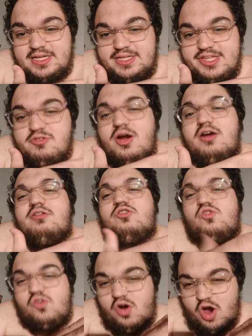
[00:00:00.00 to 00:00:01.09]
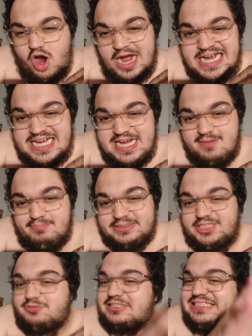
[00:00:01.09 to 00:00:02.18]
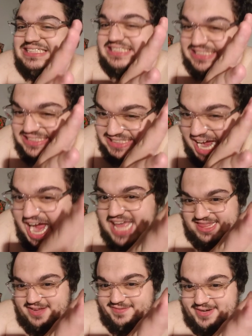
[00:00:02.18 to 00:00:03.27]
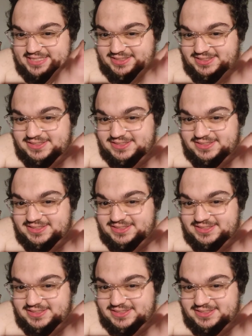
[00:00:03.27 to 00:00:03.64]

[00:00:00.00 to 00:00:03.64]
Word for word: You weren't wrong, but you weren't entirely right.